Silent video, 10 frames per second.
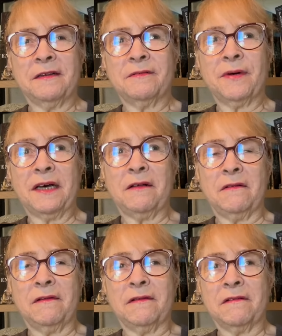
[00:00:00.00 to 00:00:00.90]

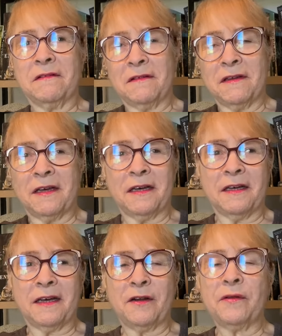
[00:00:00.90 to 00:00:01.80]
Well,
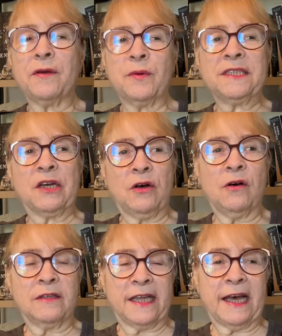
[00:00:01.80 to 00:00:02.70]
it wasn't
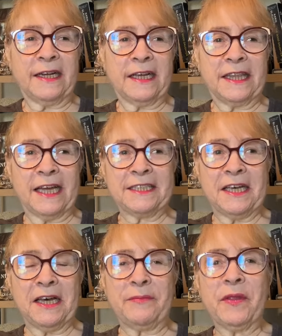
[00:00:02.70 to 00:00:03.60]
called that at that
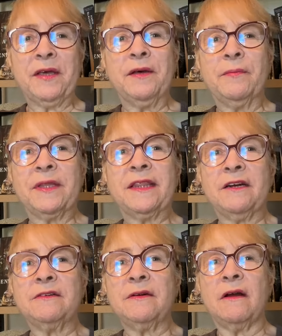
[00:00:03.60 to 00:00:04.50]
time. But
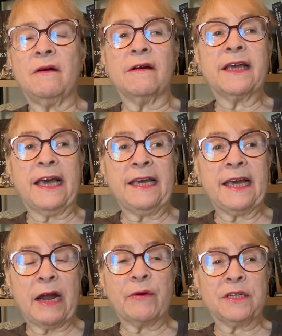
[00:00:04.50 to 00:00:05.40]
there are gay
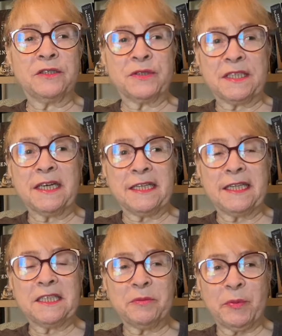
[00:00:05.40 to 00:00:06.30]
characters in
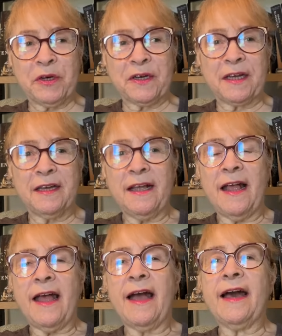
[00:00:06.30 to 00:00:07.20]
this book.
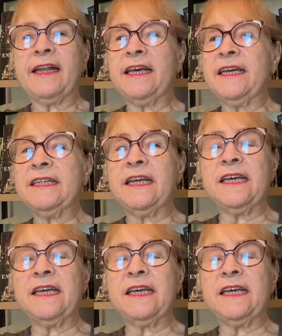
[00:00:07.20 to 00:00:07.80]
And it's